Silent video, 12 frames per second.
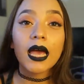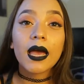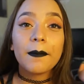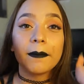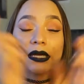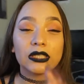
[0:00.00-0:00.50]

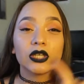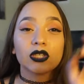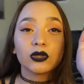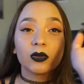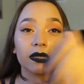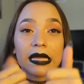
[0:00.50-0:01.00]
like
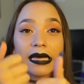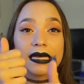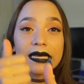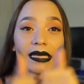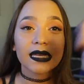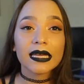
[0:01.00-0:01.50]
always,
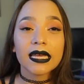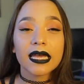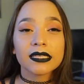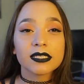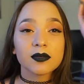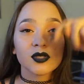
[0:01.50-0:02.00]
make sure
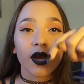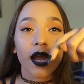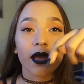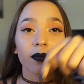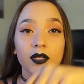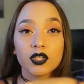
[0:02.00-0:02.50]
to like
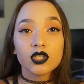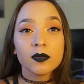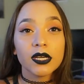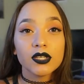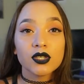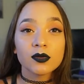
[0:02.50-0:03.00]
and
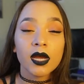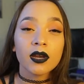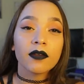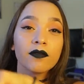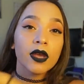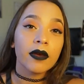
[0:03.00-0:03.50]

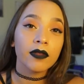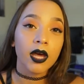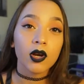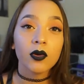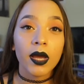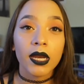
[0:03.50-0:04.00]
subscribe to my
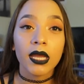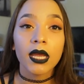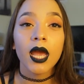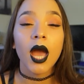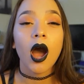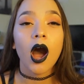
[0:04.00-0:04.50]
YouTube channel
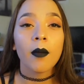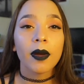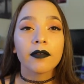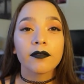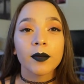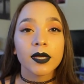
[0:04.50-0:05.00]
if you have not
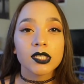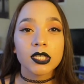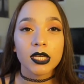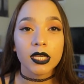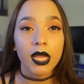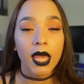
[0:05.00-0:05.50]
already.
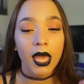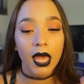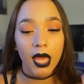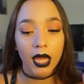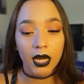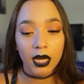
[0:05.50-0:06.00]
All my
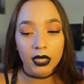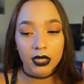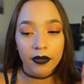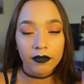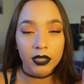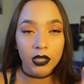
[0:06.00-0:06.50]

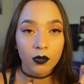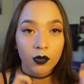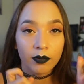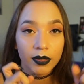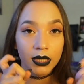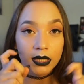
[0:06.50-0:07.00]
information
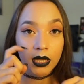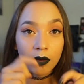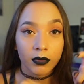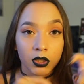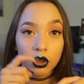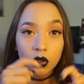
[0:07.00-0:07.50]
and
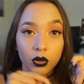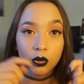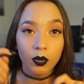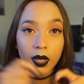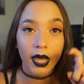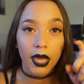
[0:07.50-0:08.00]
everything will
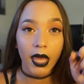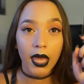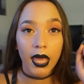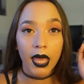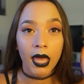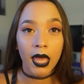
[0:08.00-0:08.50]
be down
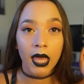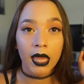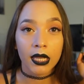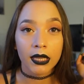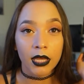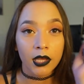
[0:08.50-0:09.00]

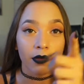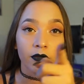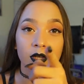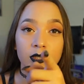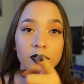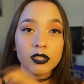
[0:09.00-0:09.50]
below.
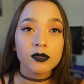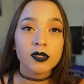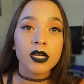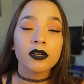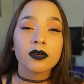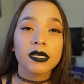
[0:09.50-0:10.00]

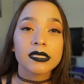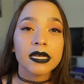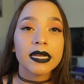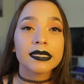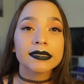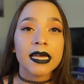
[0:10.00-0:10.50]
And thank you for
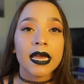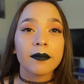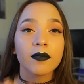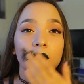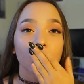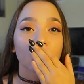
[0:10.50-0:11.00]
watching my YouTube
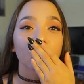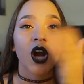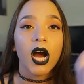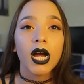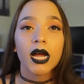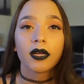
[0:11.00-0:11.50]
channel. Until next